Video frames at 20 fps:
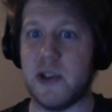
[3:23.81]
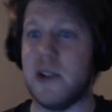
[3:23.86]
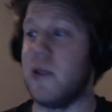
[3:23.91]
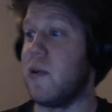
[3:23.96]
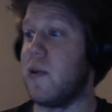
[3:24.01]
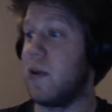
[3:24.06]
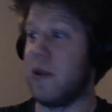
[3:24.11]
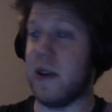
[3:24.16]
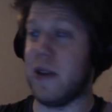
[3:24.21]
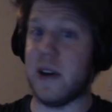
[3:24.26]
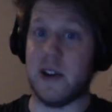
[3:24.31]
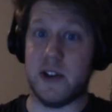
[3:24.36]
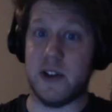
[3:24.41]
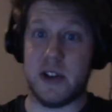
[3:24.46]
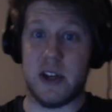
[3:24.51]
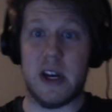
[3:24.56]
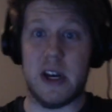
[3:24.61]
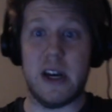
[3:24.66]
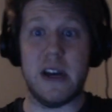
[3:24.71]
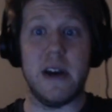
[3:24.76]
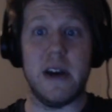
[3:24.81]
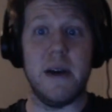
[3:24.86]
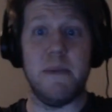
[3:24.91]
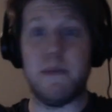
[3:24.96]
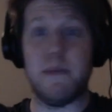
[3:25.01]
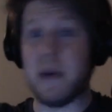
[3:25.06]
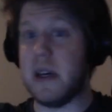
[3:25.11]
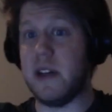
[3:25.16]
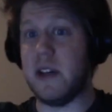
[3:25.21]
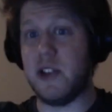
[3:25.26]
or there's a
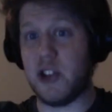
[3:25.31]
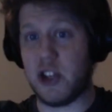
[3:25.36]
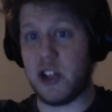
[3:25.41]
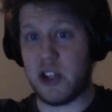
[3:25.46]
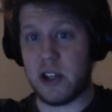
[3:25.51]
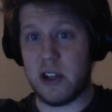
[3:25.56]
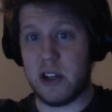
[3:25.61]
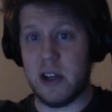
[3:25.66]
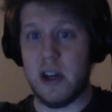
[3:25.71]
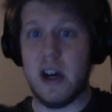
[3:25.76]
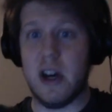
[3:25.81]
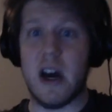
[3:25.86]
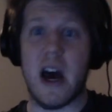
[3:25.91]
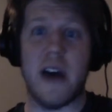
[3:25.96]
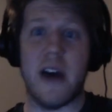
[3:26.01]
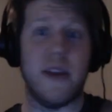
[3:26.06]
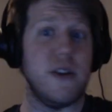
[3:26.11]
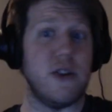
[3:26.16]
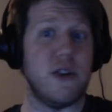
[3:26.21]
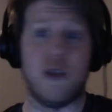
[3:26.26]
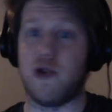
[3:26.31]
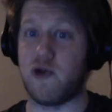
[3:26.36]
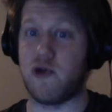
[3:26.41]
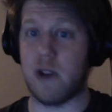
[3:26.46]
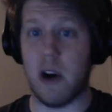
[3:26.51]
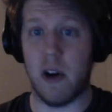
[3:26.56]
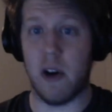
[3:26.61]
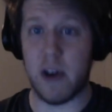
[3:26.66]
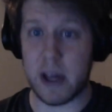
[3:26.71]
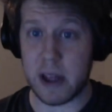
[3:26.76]
beach and they're
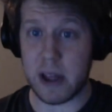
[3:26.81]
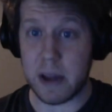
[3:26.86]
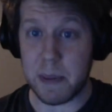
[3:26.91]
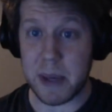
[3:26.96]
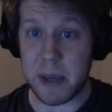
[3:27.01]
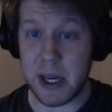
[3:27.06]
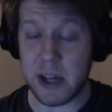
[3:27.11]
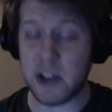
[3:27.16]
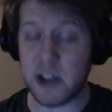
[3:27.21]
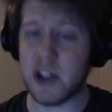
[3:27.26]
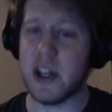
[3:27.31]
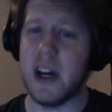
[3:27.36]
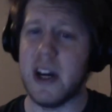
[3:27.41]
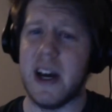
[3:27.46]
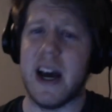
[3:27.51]
drawing the beach.